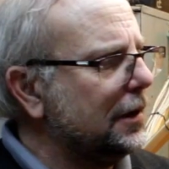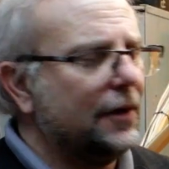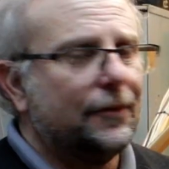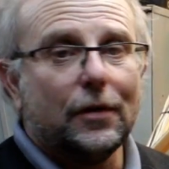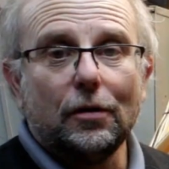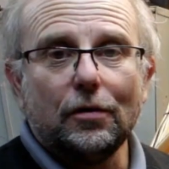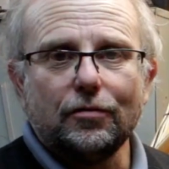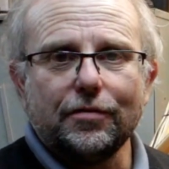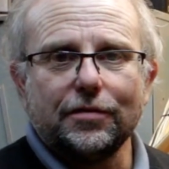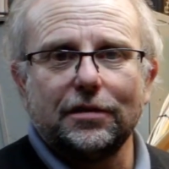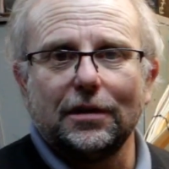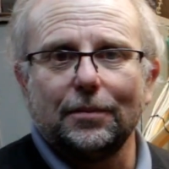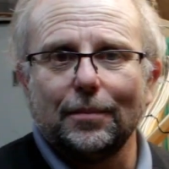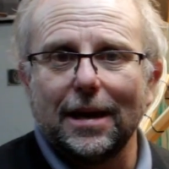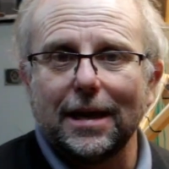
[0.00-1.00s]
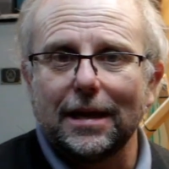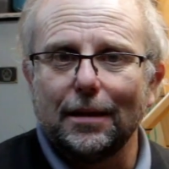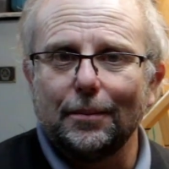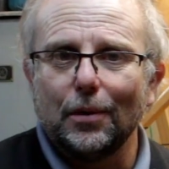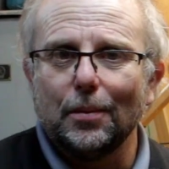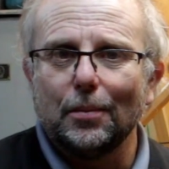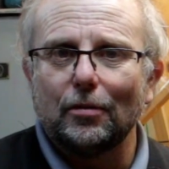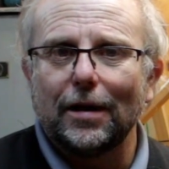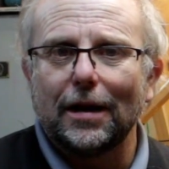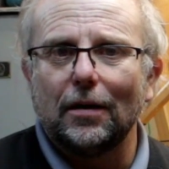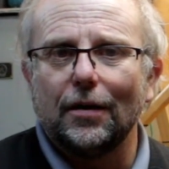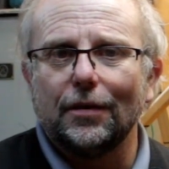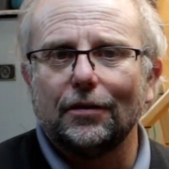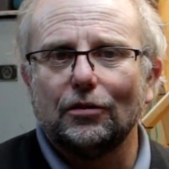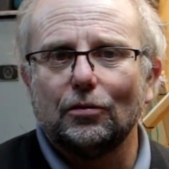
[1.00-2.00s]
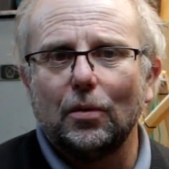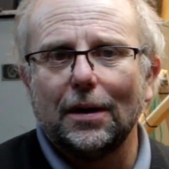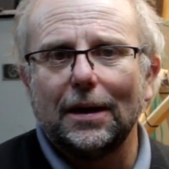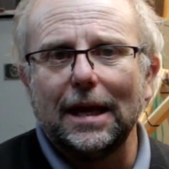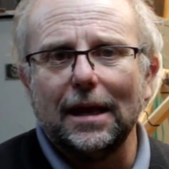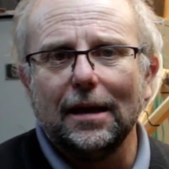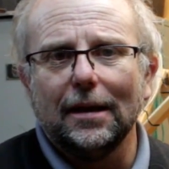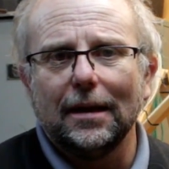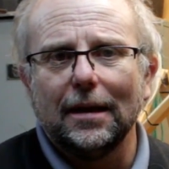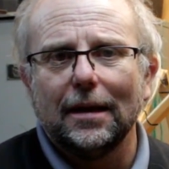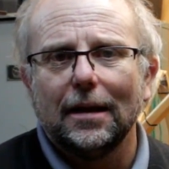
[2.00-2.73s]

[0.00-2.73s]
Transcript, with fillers: if you're interested in making a boomerang like this one here,